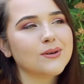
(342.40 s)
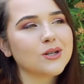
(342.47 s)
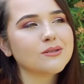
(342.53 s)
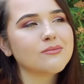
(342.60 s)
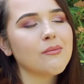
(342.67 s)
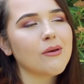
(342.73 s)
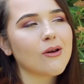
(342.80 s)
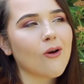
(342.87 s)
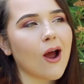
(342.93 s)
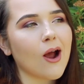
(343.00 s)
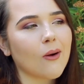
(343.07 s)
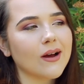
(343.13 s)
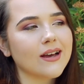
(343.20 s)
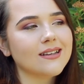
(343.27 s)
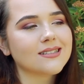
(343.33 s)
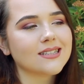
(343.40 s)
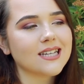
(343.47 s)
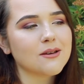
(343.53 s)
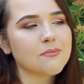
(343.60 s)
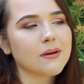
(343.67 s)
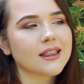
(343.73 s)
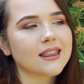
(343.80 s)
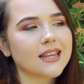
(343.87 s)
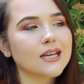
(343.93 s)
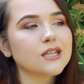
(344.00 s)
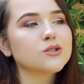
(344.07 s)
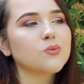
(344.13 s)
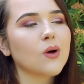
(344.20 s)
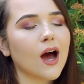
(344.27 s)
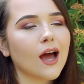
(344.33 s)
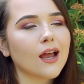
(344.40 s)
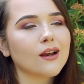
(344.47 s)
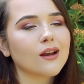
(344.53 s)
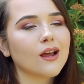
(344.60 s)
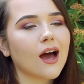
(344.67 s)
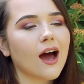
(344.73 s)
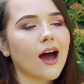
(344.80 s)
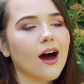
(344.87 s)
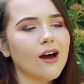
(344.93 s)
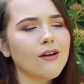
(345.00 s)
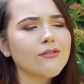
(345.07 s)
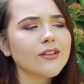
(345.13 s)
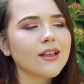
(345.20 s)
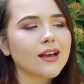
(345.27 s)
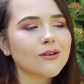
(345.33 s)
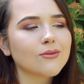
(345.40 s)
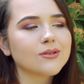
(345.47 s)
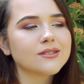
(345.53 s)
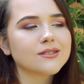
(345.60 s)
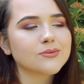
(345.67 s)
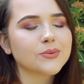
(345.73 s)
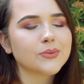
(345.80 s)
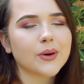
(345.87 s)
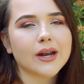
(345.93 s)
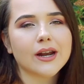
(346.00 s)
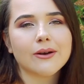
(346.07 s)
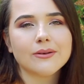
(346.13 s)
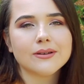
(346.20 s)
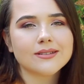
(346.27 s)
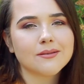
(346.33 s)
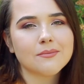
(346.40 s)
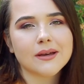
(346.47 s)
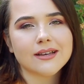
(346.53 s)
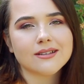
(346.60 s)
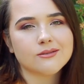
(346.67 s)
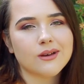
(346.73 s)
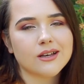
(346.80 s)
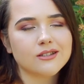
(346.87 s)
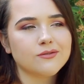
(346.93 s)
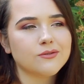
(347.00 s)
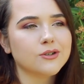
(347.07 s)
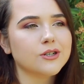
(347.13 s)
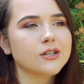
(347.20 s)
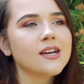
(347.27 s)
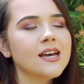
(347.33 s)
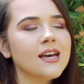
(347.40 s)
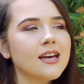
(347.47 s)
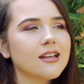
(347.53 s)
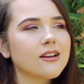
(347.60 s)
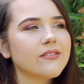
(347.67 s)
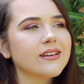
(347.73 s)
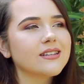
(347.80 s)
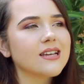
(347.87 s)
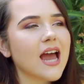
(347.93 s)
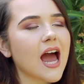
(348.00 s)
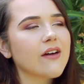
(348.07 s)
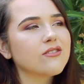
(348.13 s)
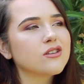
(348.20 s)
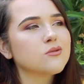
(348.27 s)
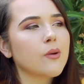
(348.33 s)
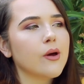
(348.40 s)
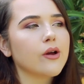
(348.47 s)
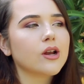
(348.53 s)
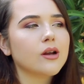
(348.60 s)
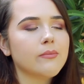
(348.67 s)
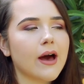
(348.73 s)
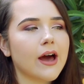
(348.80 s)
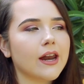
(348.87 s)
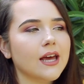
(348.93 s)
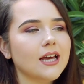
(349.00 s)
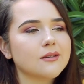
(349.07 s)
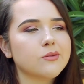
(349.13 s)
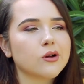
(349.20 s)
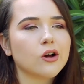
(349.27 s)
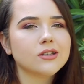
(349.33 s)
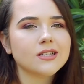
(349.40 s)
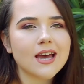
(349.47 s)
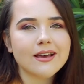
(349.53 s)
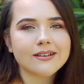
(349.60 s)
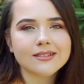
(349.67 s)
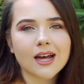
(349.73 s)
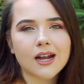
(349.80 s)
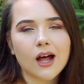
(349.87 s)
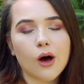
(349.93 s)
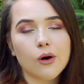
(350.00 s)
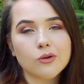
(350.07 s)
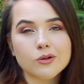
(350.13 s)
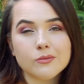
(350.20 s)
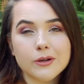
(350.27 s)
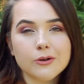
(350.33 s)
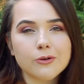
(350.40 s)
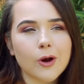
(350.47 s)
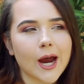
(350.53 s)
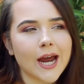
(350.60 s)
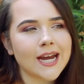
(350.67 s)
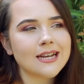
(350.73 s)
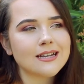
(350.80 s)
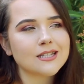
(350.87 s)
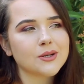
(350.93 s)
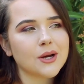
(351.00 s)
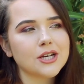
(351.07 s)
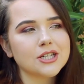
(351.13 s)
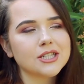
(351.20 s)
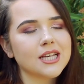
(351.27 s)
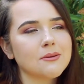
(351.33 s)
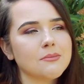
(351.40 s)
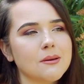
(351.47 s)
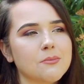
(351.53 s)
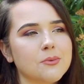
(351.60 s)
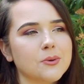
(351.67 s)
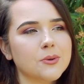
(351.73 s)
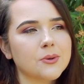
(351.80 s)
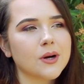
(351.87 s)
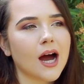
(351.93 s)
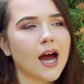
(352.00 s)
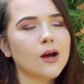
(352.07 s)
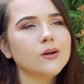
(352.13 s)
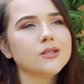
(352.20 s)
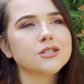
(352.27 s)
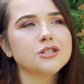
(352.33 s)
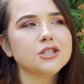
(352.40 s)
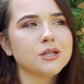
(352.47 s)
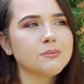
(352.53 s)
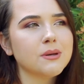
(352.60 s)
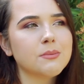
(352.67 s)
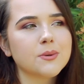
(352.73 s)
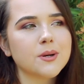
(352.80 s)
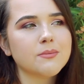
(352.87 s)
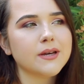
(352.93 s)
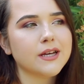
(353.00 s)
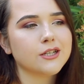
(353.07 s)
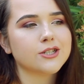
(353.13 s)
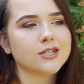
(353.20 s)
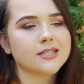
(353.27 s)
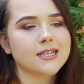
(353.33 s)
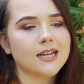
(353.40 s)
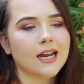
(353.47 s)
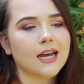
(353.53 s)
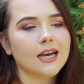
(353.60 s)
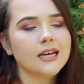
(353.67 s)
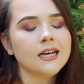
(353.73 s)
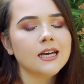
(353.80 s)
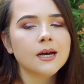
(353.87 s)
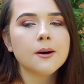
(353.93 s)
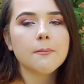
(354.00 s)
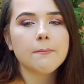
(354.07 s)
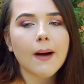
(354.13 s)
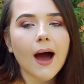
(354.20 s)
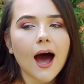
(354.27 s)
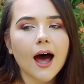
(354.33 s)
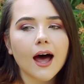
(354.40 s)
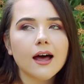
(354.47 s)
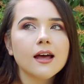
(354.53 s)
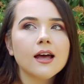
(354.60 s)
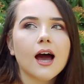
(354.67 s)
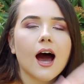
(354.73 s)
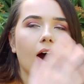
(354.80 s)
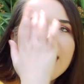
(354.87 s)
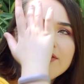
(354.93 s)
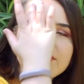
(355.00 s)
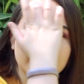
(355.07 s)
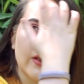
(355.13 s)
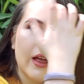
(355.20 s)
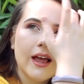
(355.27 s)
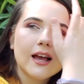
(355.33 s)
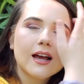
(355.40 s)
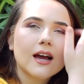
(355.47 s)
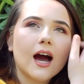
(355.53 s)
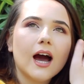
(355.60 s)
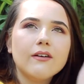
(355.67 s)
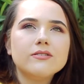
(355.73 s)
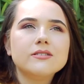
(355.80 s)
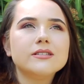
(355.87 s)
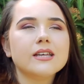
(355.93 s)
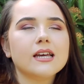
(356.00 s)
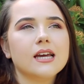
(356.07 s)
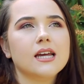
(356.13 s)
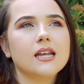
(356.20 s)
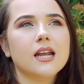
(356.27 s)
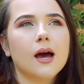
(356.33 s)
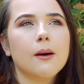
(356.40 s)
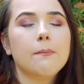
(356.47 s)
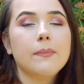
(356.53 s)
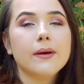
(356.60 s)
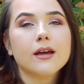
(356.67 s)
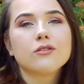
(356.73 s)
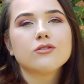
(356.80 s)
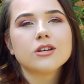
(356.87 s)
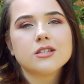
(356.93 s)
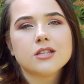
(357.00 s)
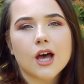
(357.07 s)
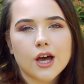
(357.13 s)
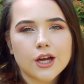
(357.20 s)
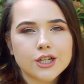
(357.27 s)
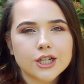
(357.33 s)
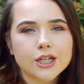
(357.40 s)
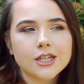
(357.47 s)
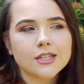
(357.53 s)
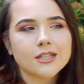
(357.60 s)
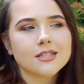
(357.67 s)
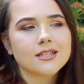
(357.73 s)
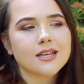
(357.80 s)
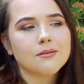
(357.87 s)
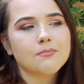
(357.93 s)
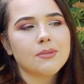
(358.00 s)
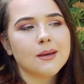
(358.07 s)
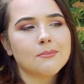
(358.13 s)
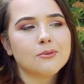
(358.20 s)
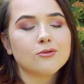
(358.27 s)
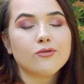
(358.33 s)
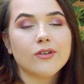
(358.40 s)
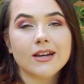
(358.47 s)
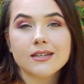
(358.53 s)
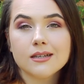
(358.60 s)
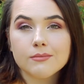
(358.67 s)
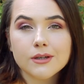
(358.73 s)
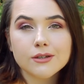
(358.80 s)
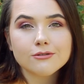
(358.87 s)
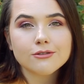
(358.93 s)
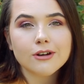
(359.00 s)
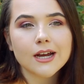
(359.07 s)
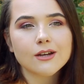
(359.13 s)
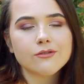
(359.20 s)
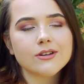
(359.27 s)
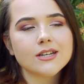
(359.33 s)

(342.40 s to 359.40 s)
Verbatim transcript: books made me cry quite easily, but this one I feel like was one I was the biggest mess for. The reason I haven't spoken about it is because it is kind of old middle grade, and so I just think people, I always assume people won't be interested in it, but I feel like I've seen a big resurgence in people reading middle grade